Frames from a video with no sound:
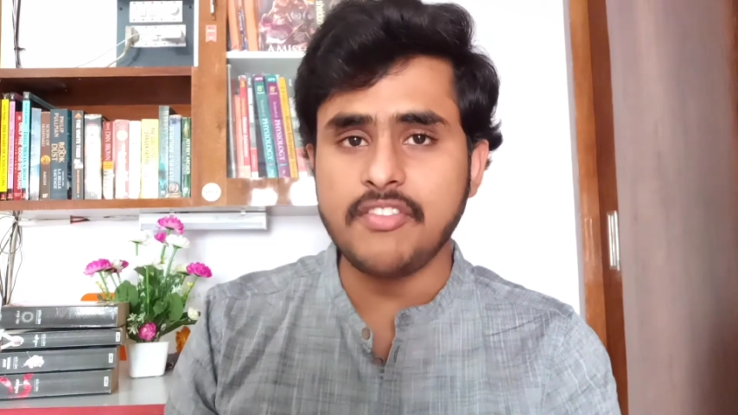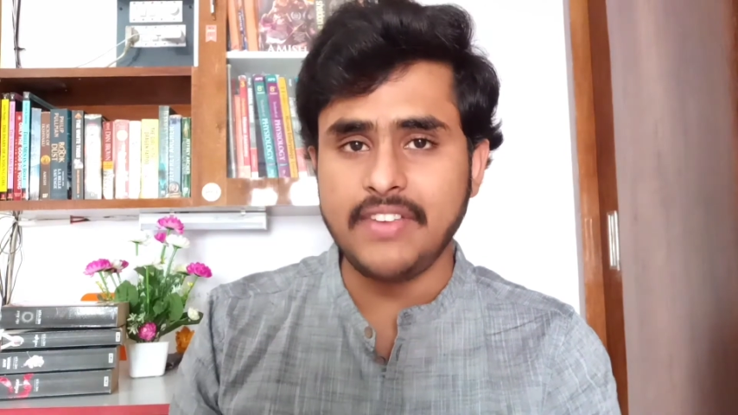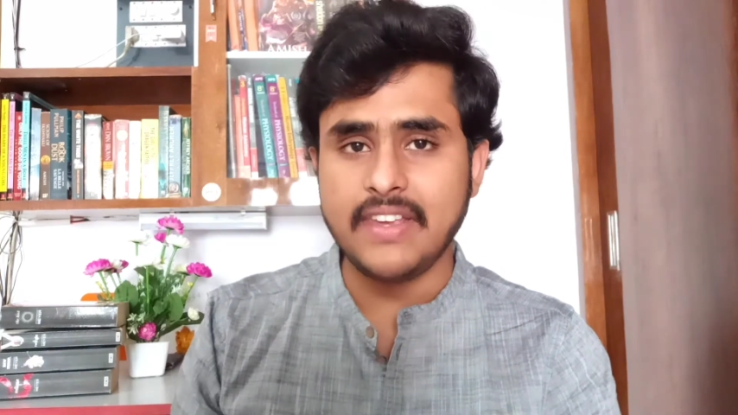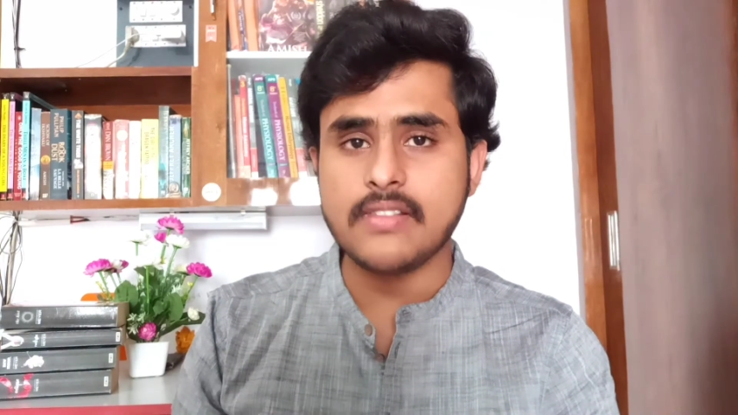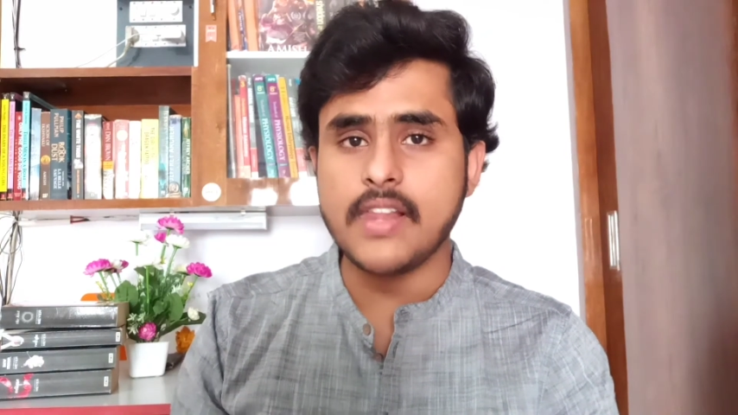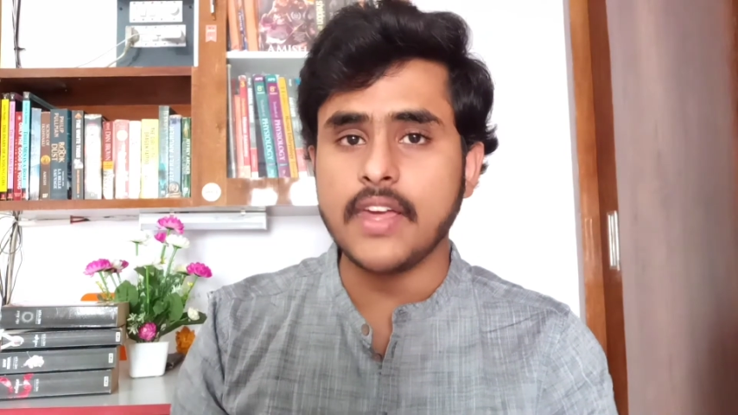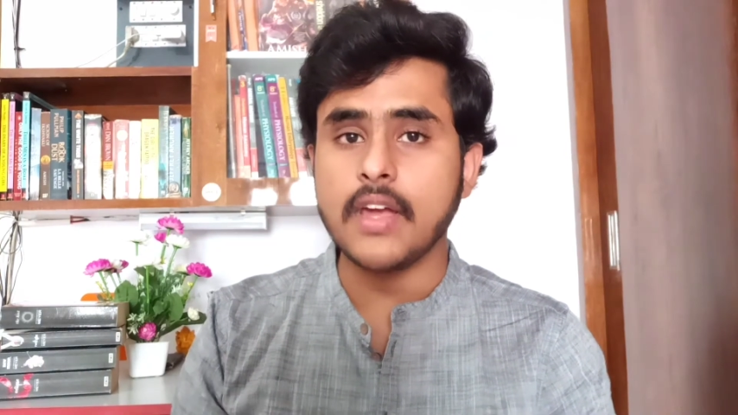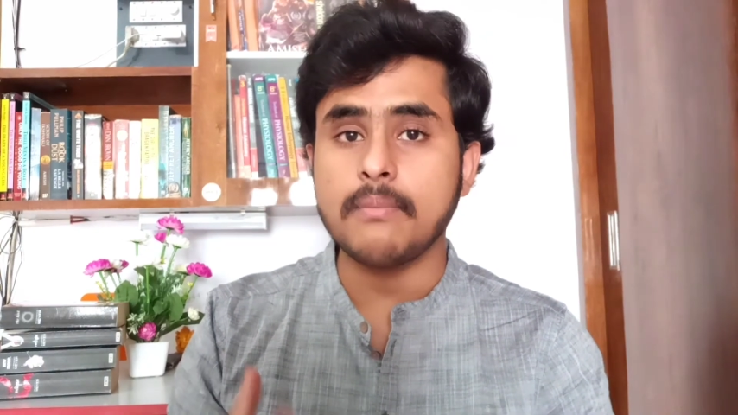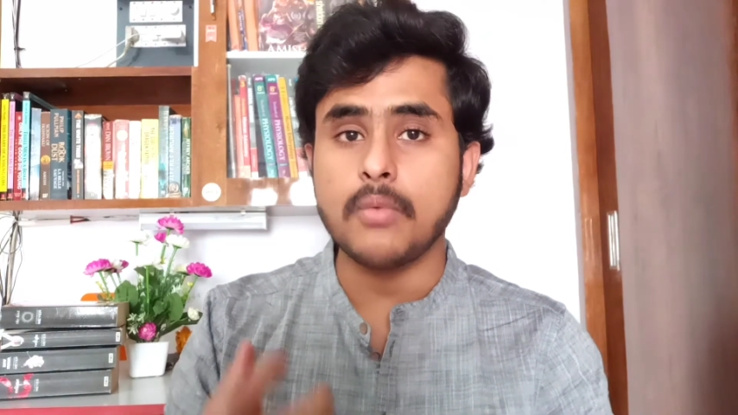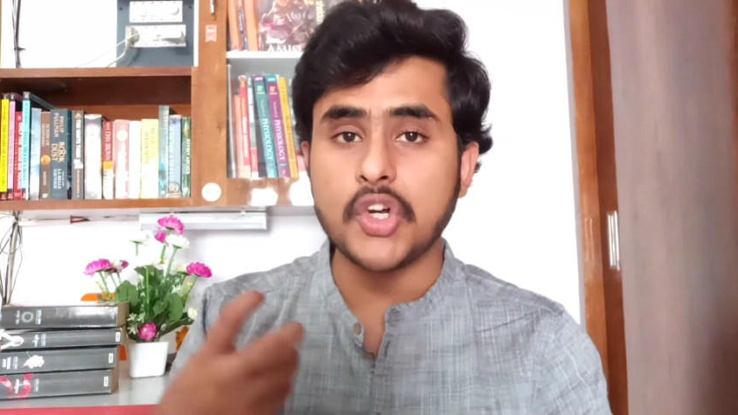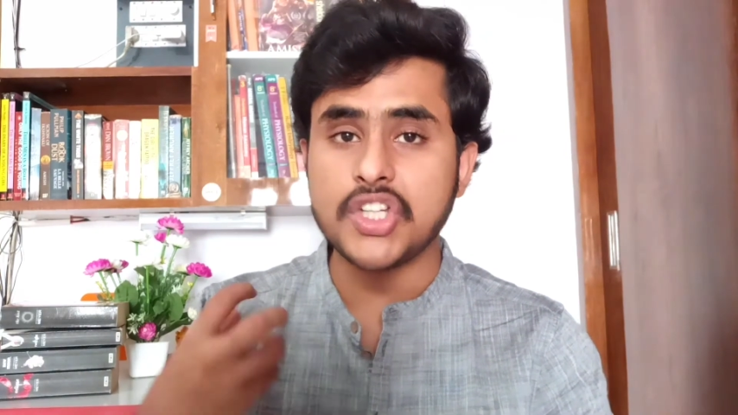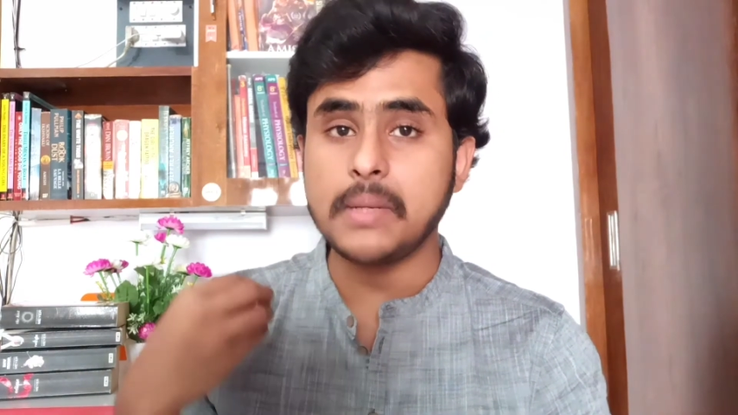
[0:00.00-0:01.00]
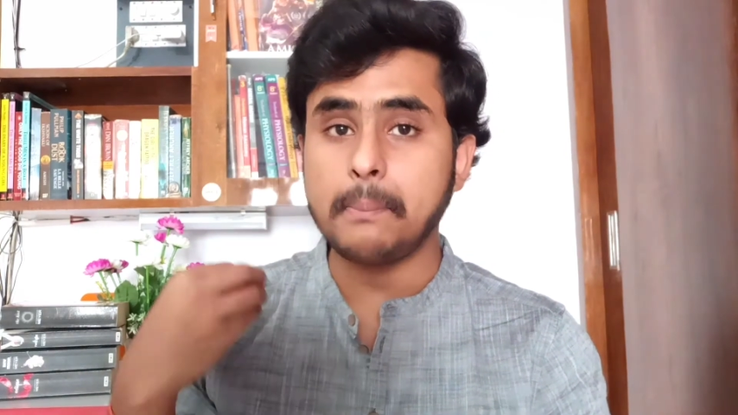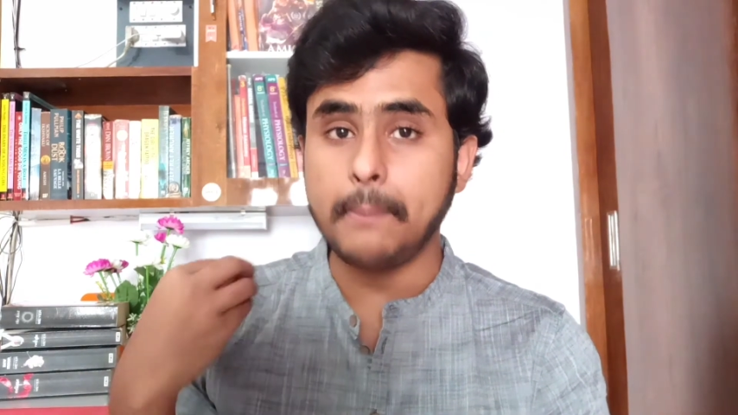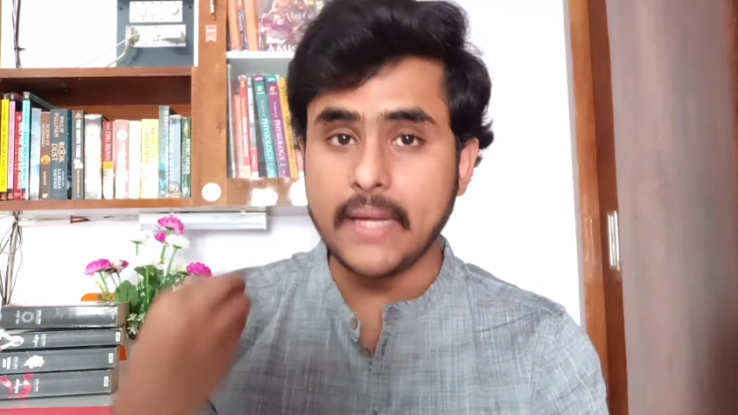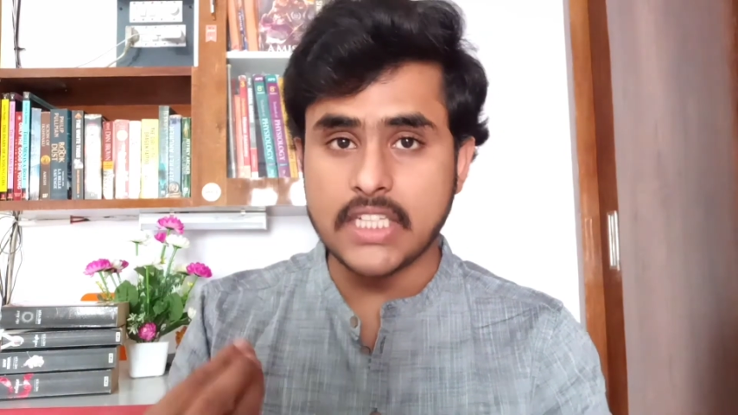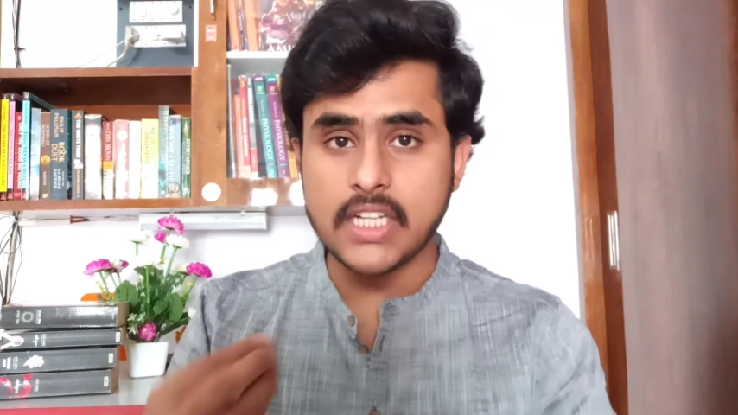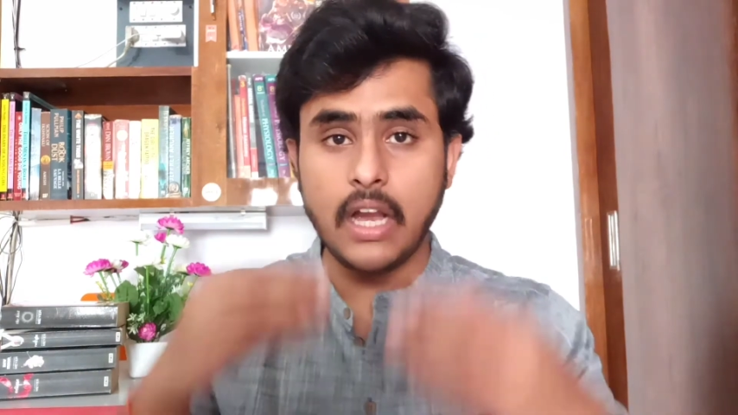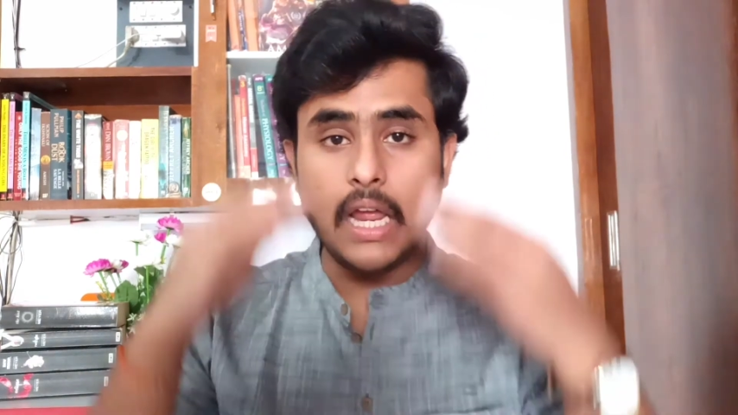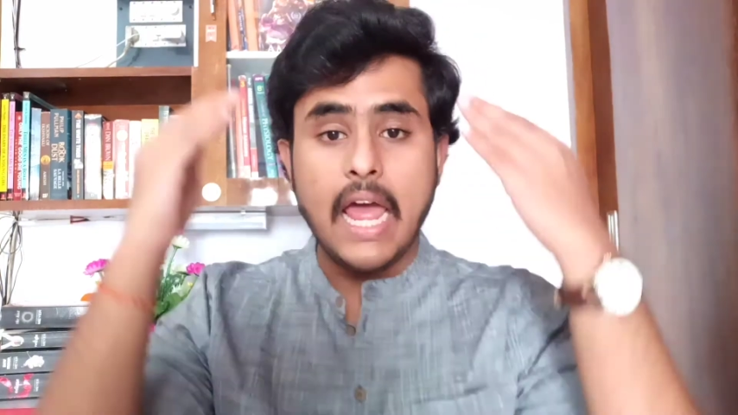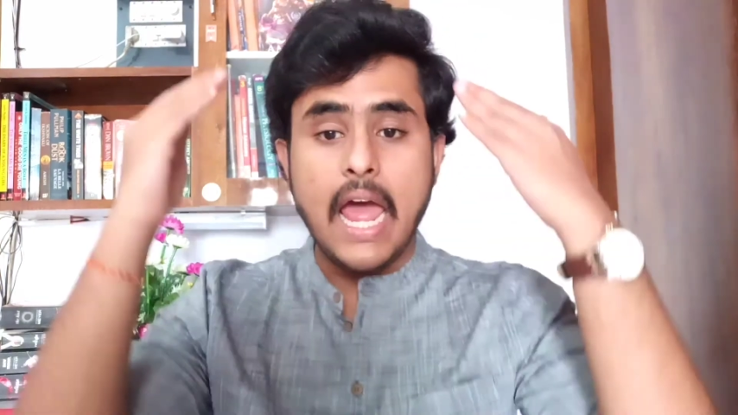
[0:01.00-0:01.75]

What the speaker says: feels like a motion picture